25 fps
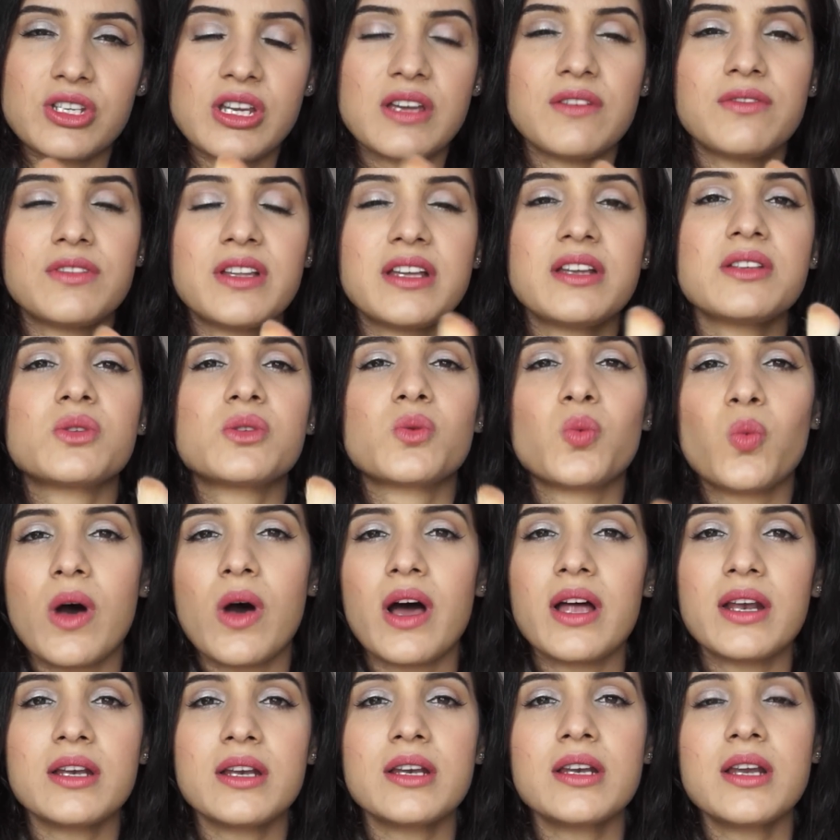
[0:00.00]
If there is
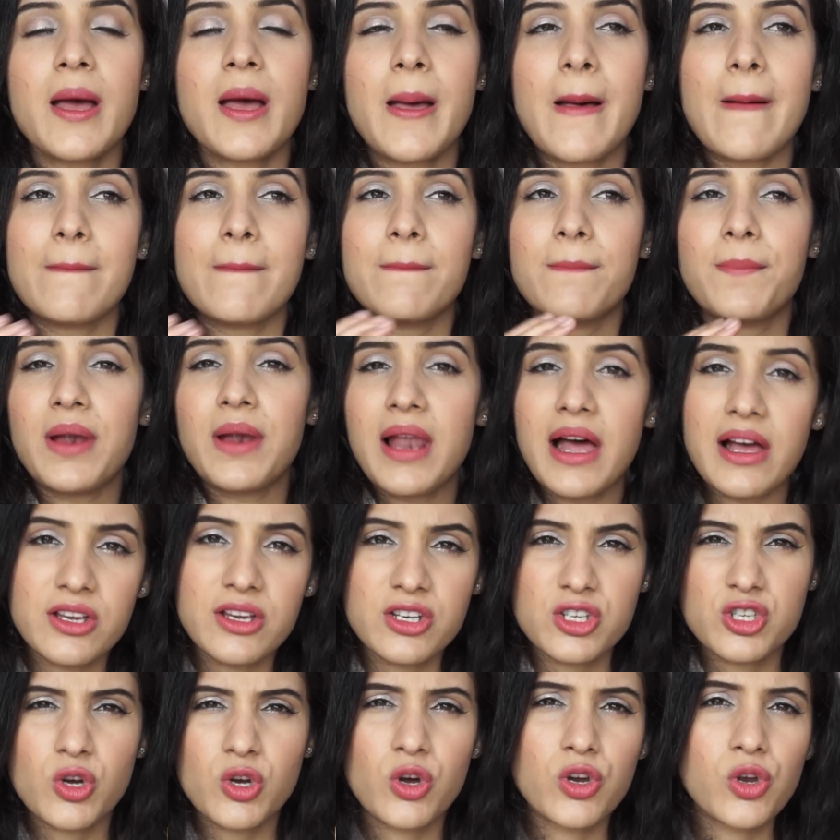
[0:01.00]
one
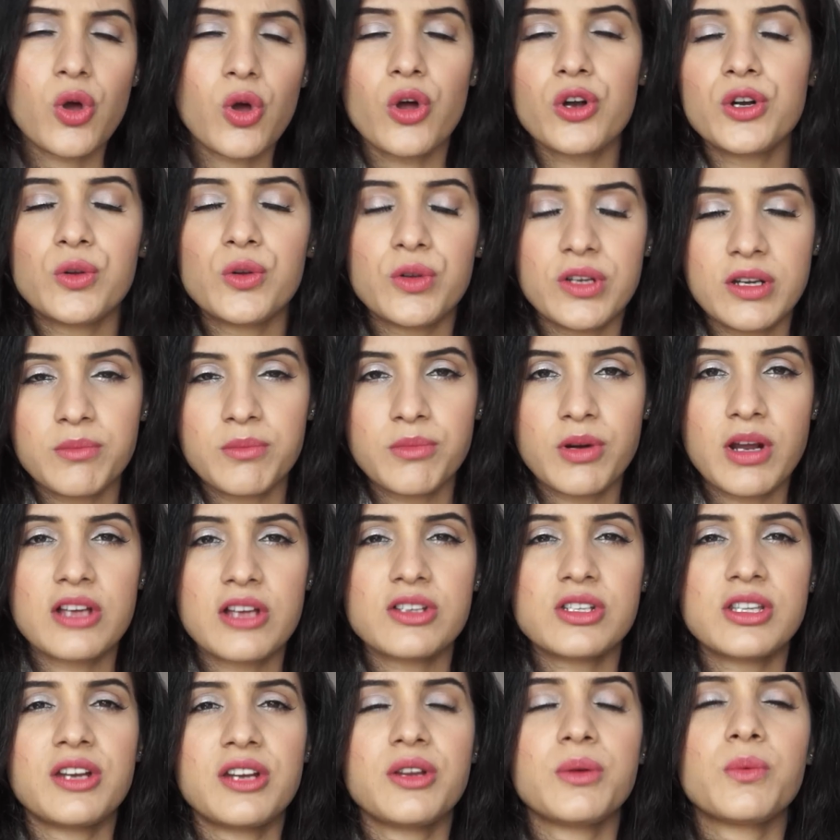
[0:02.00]
blush or contouring
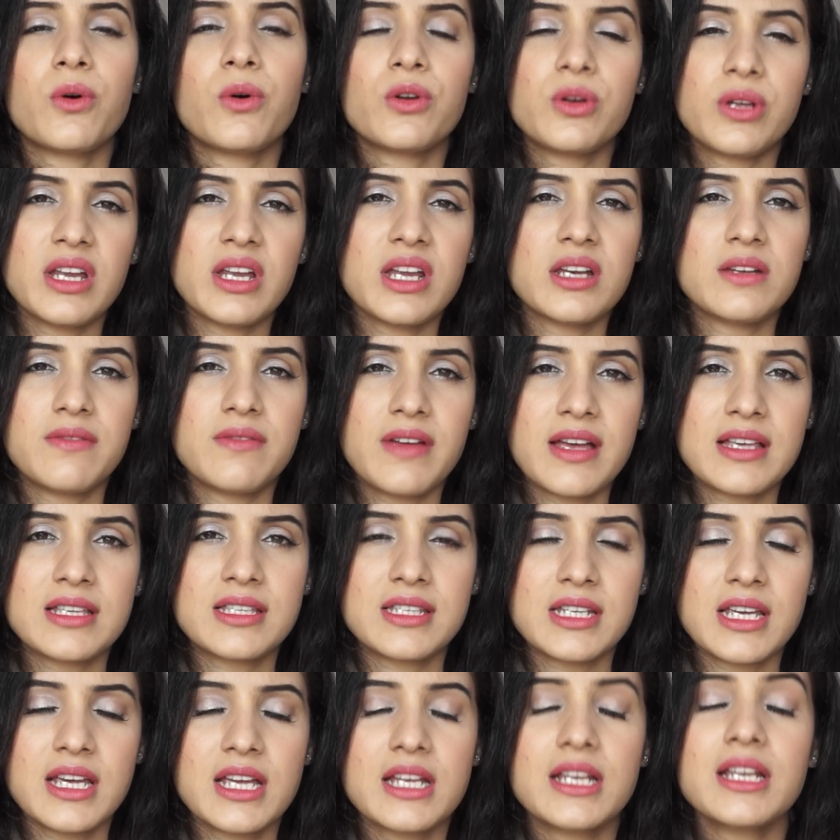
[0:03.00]
brush that you want to invest
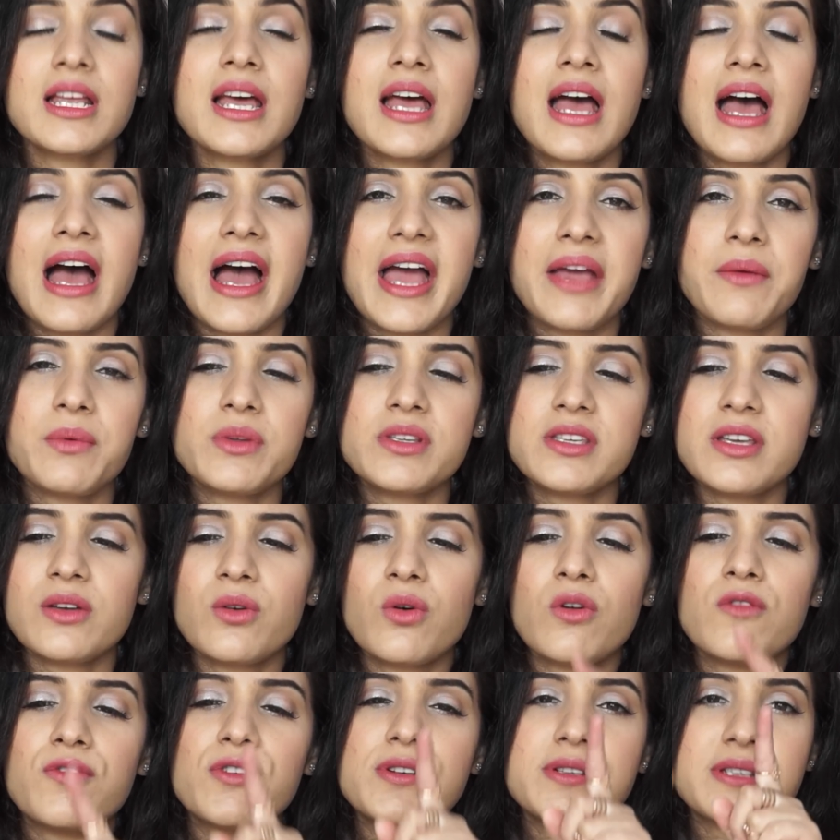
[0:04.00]
in, I would say
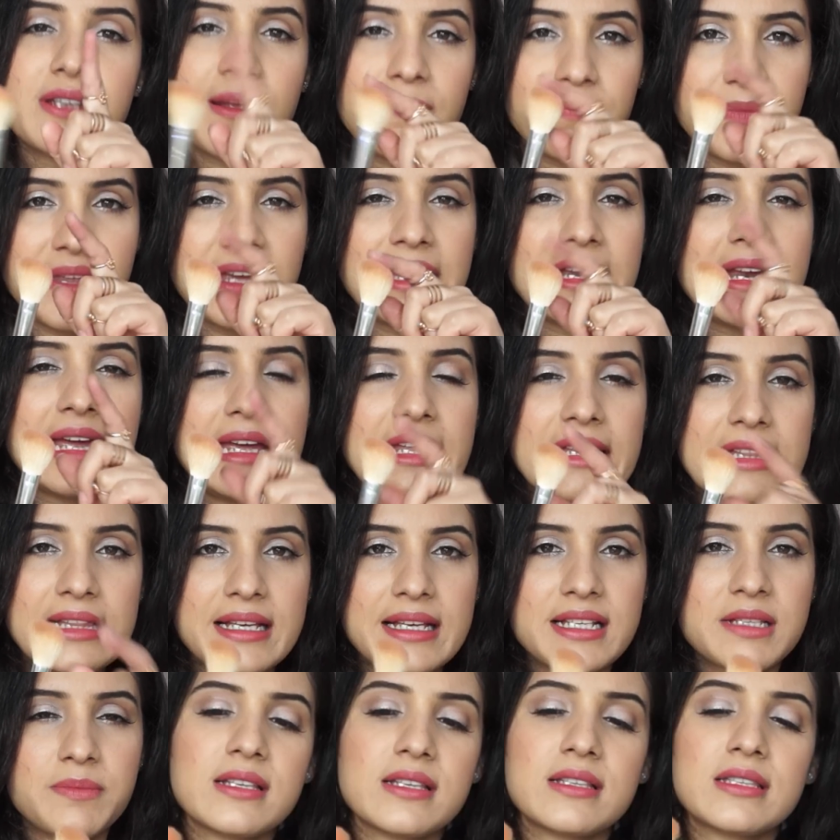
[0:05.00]
go for something like
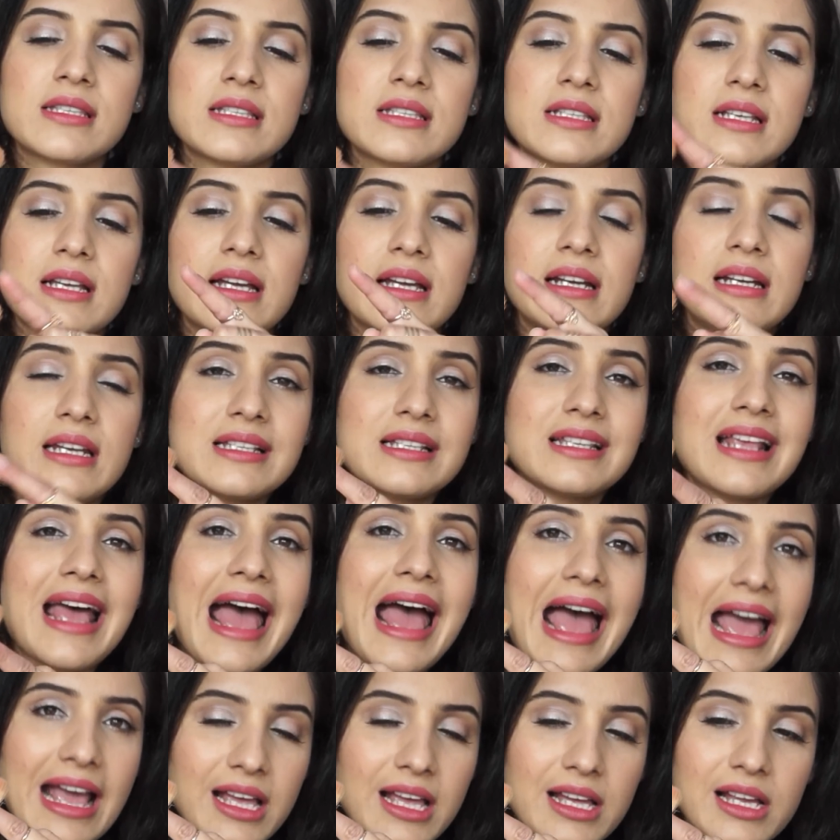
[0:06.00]
this. Since it is
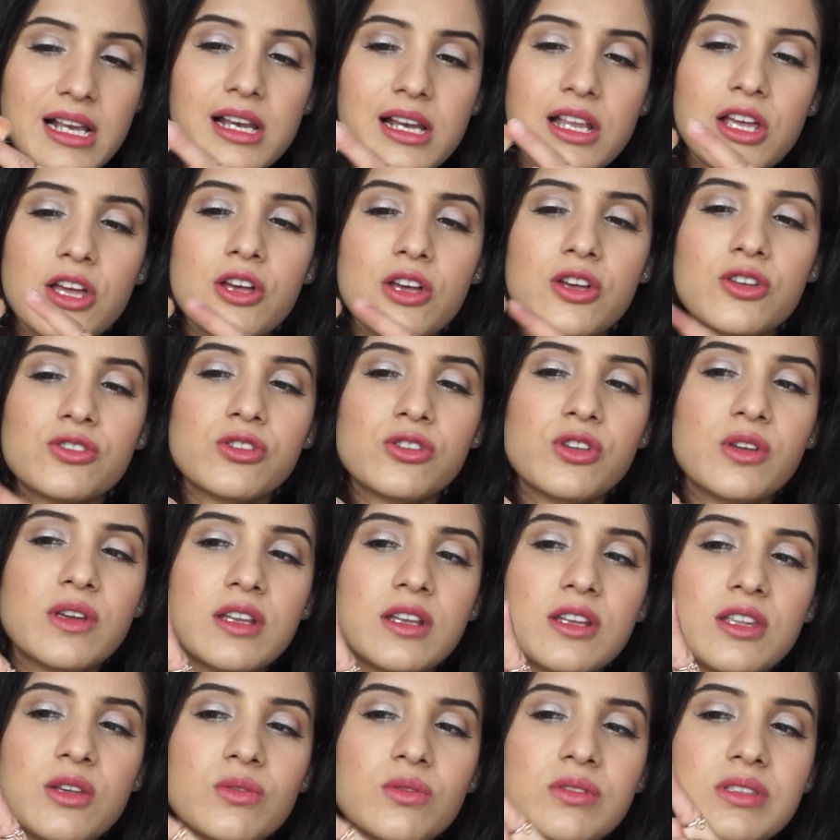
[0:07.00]
angled, so you can
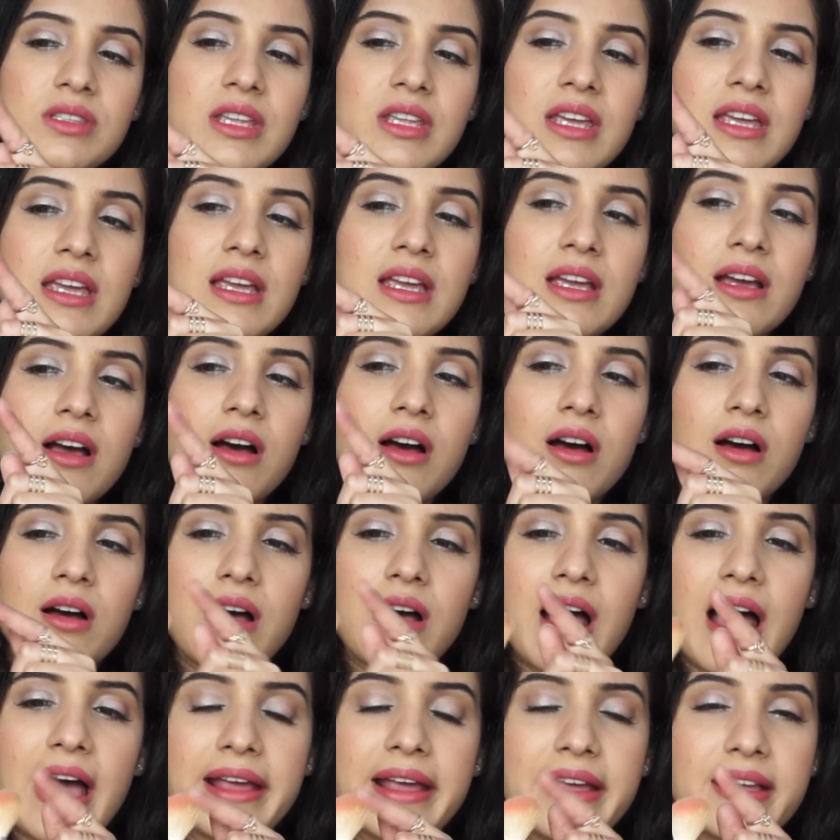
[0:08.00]
use the
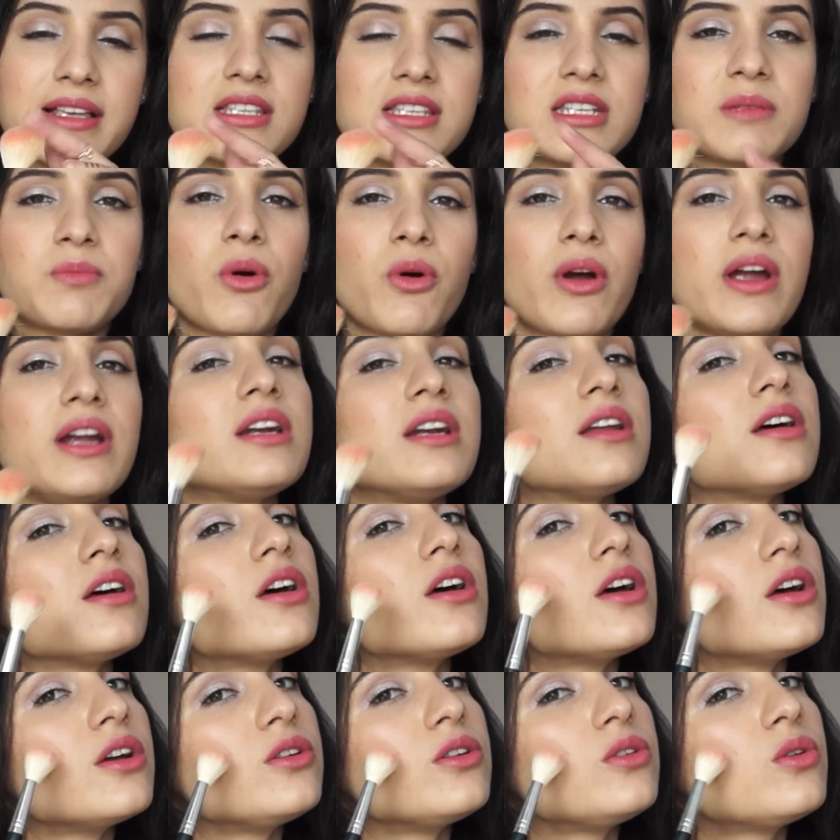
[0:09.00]
highest point
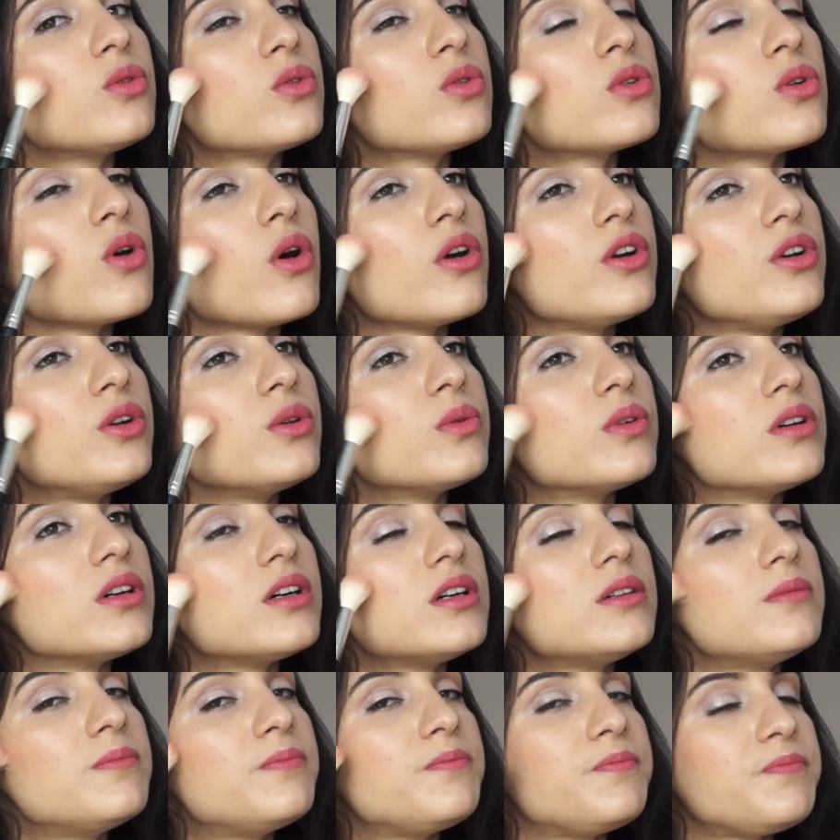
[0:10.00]
to contour
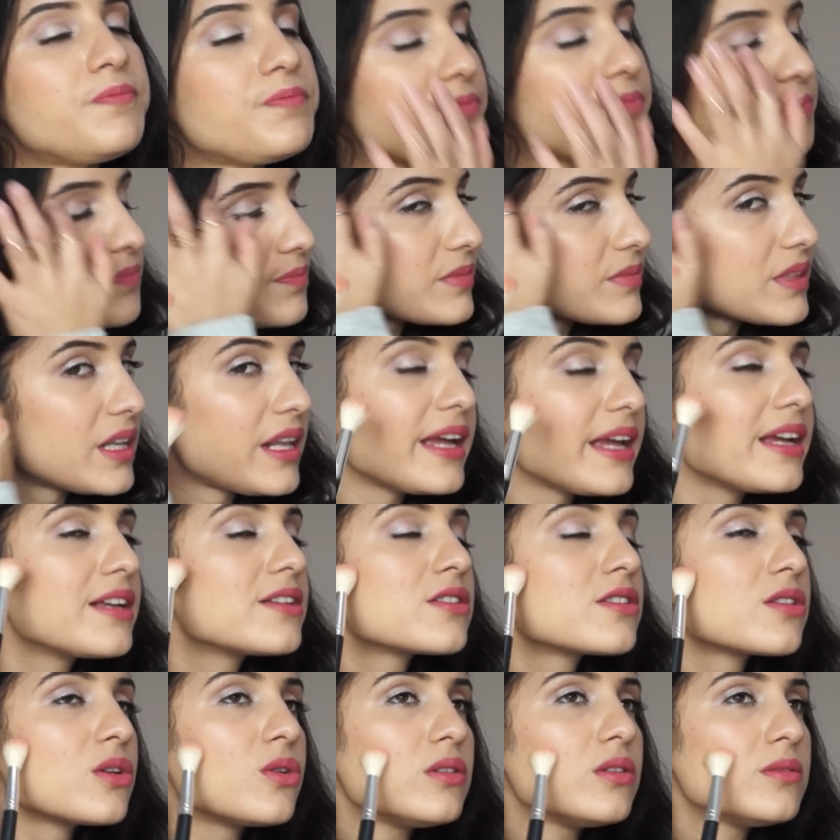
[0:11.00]
like
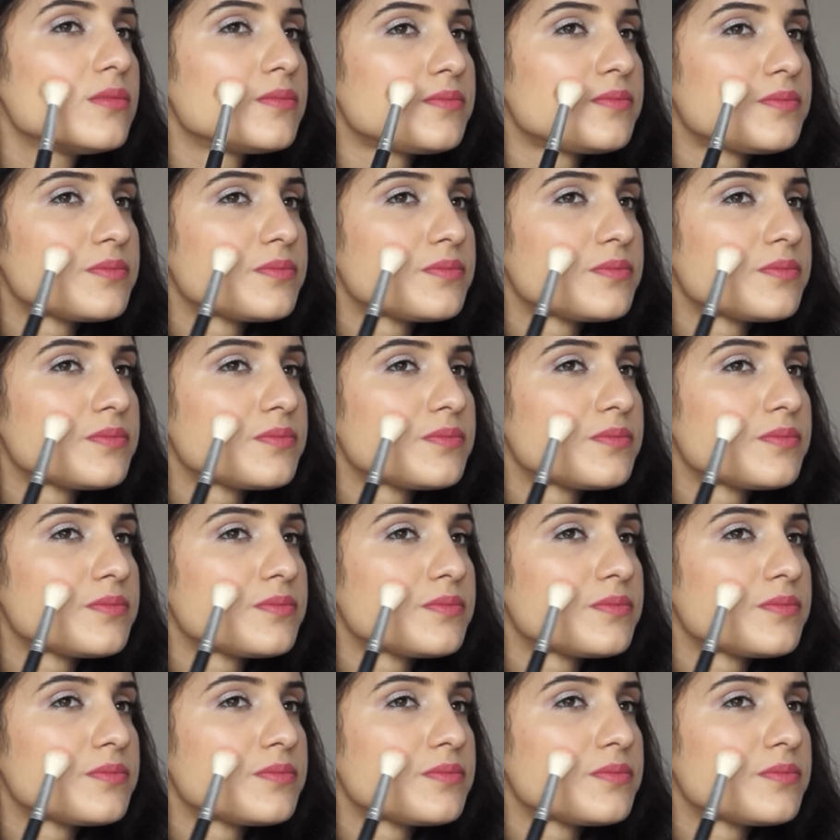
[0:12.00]
so.